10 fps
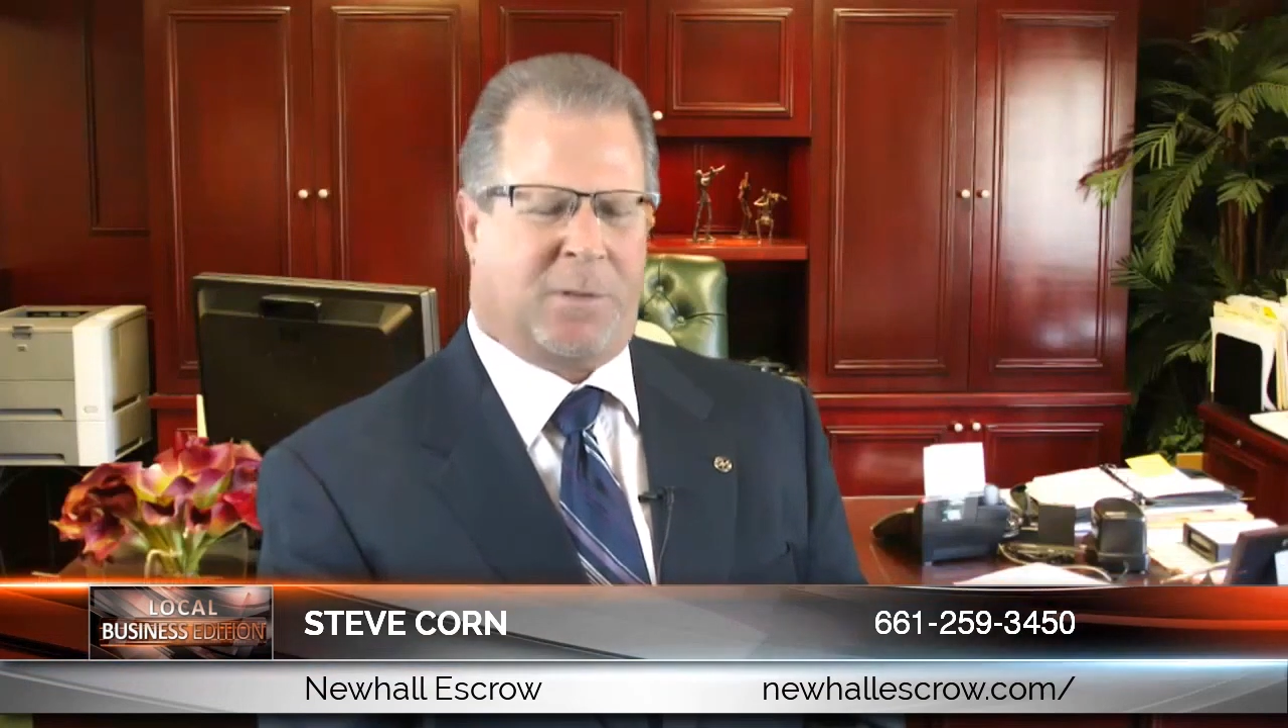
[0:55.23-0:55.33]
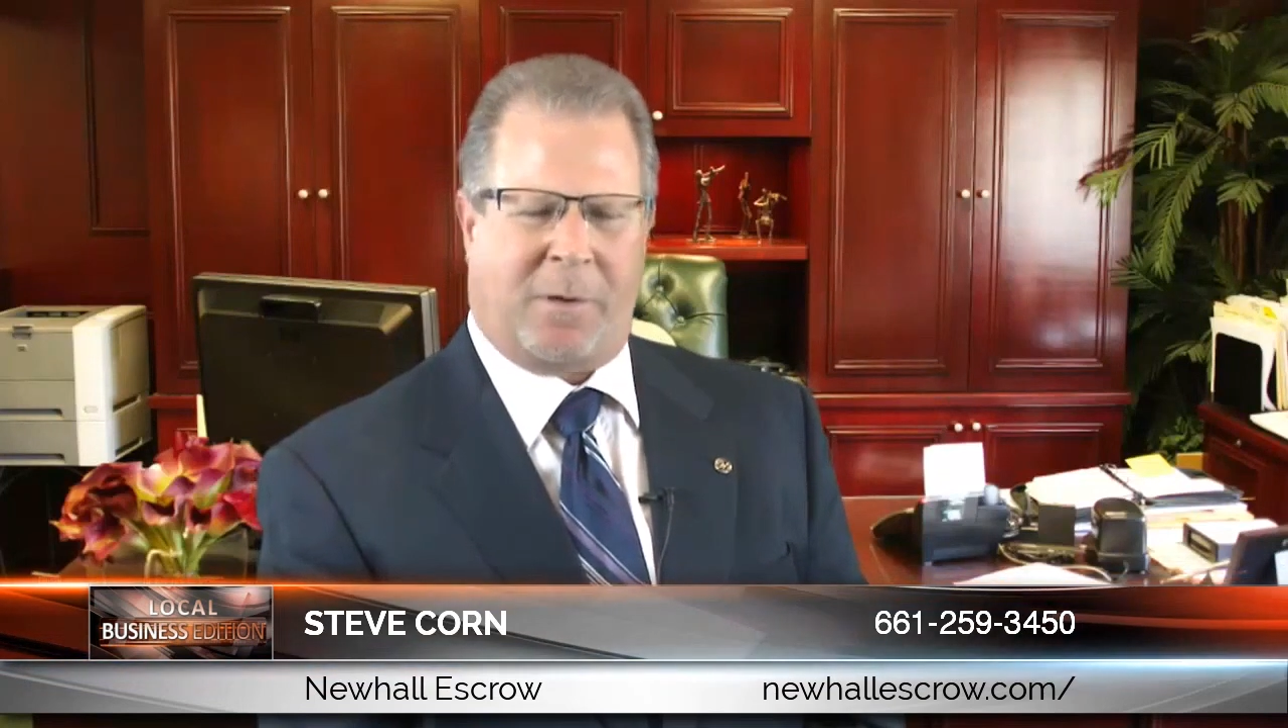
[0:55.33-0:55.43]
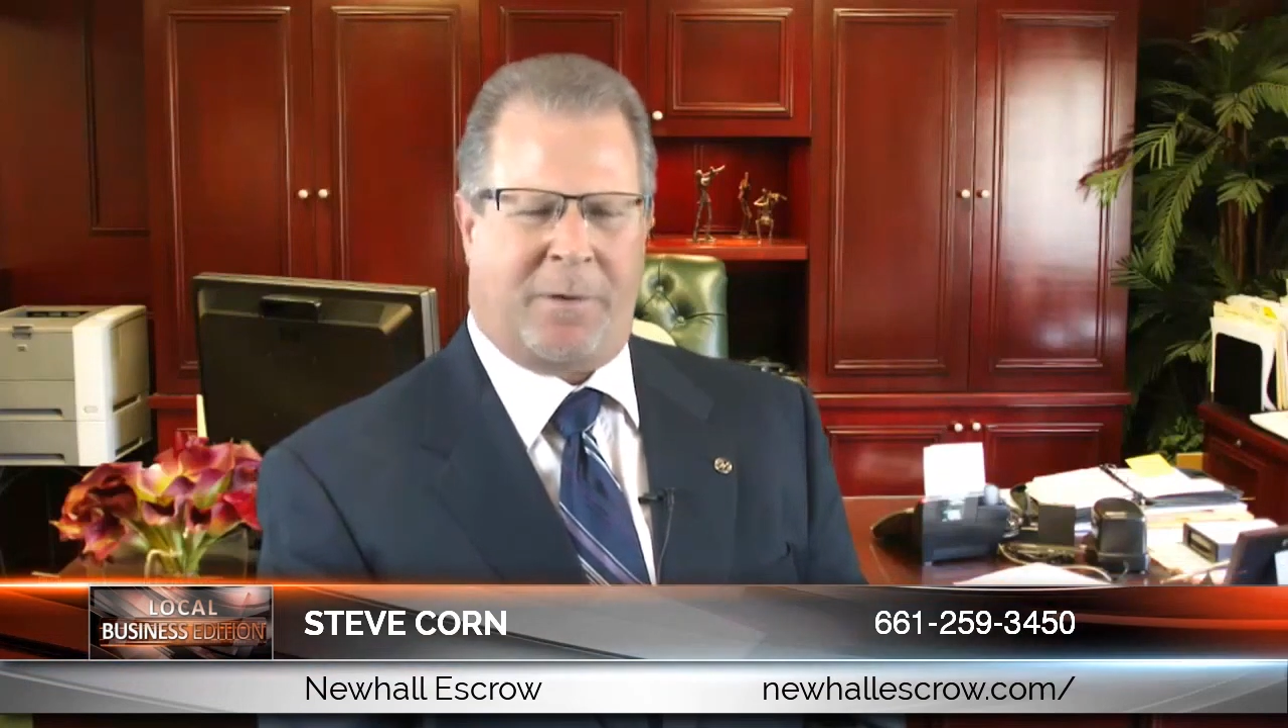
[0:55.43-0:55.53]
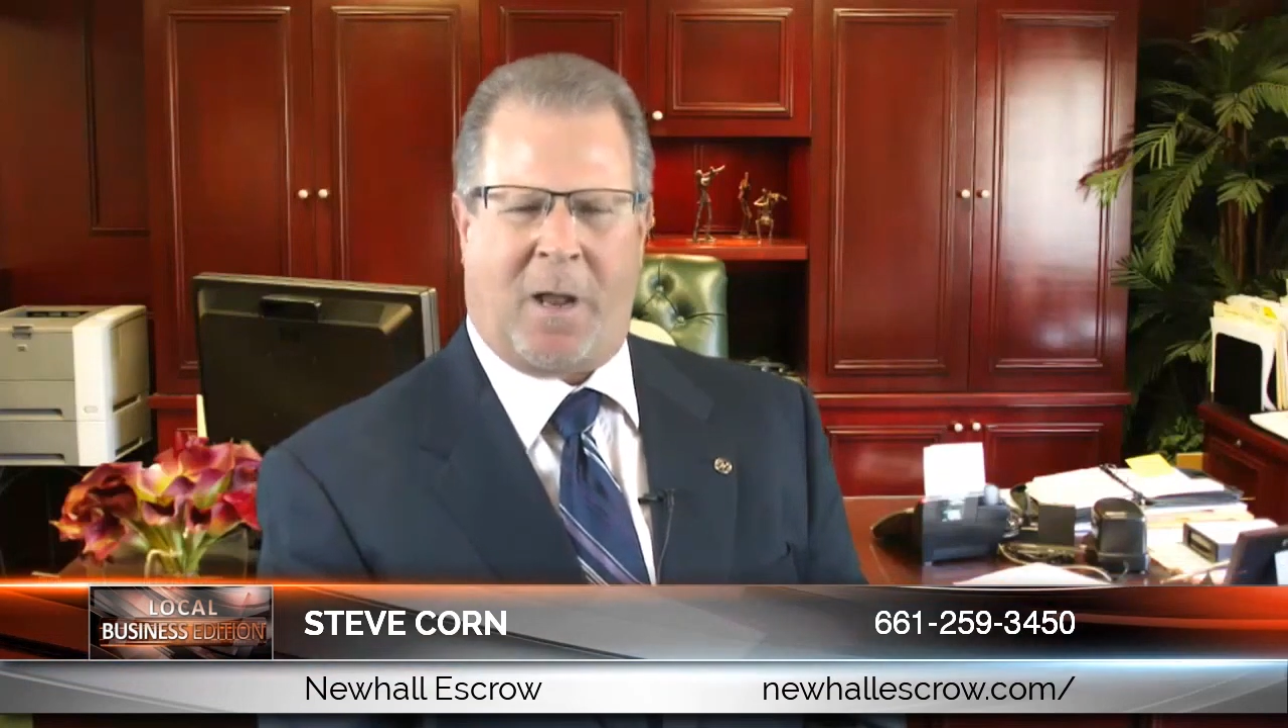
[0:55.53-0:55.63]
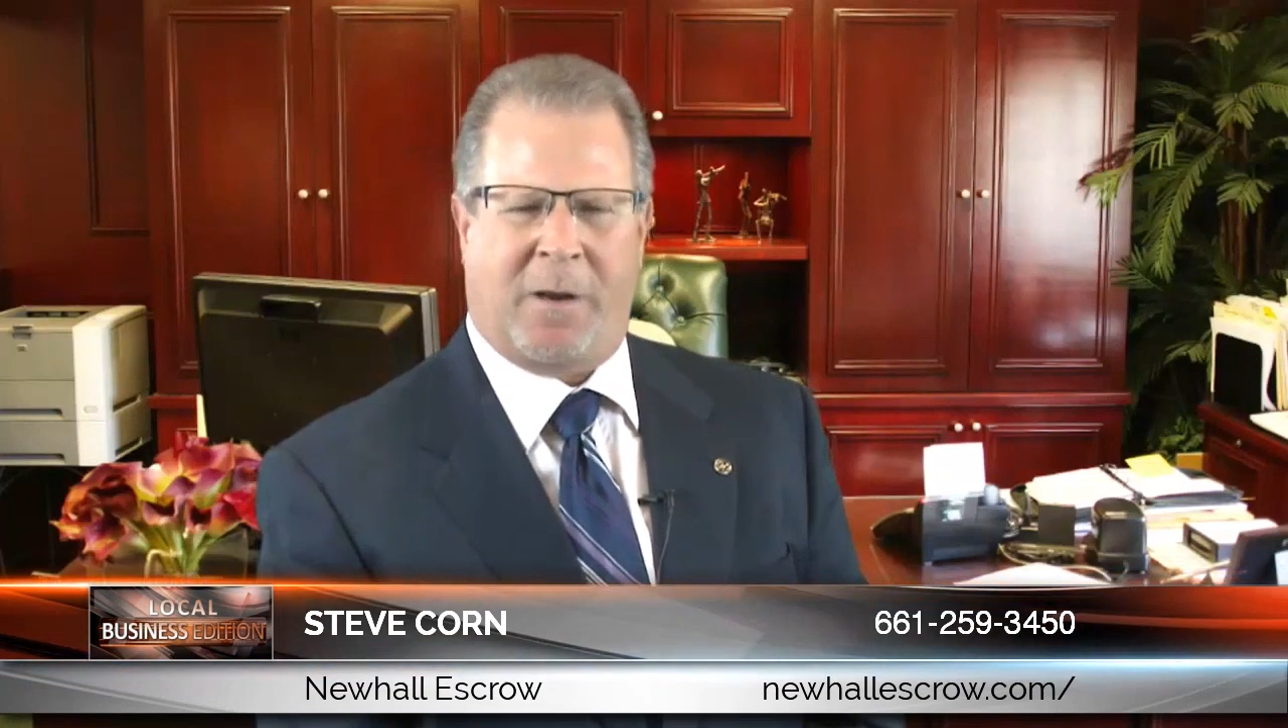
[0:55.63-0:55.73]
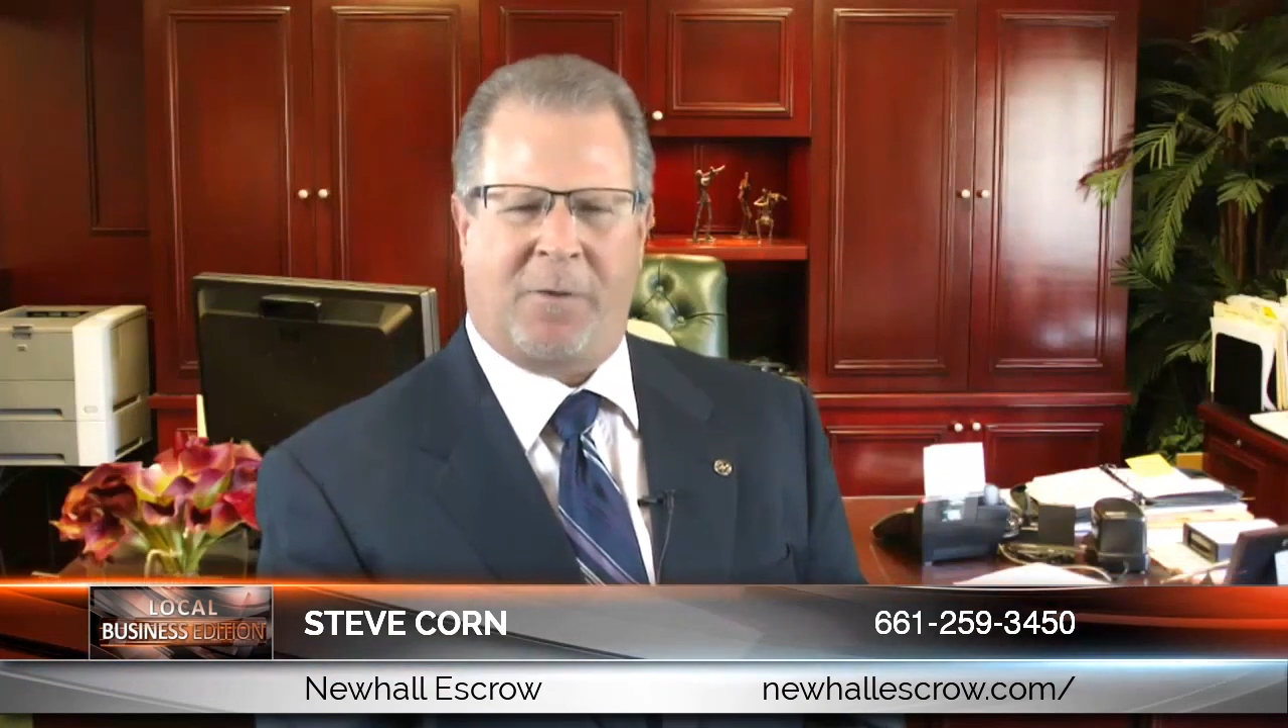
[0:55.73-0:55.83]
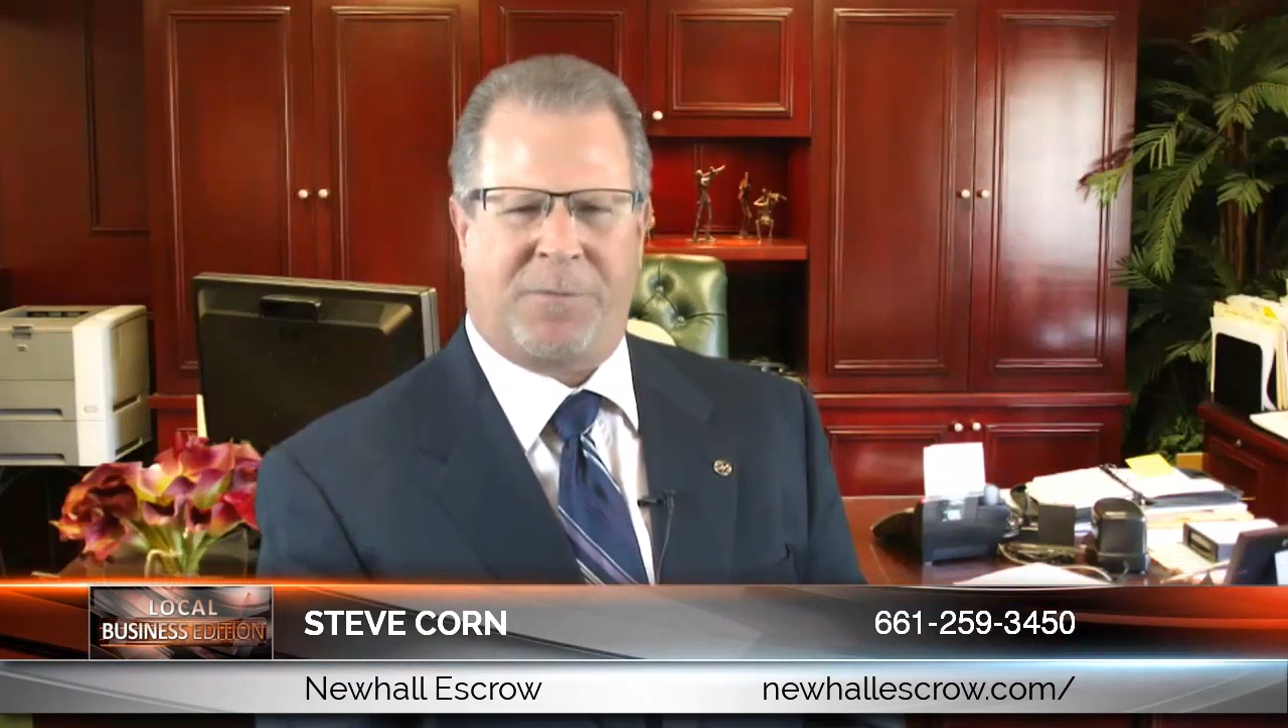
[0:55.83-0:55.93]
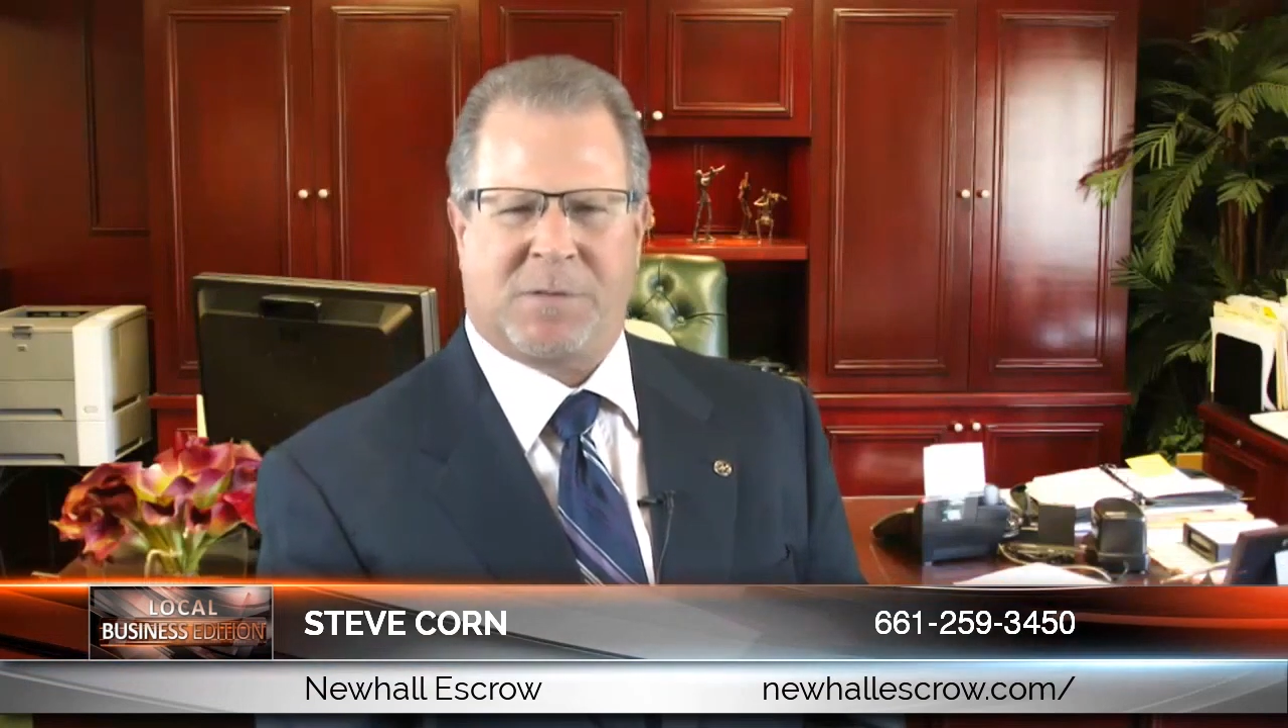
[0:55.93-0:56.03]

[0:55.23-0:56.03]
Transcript: are not enough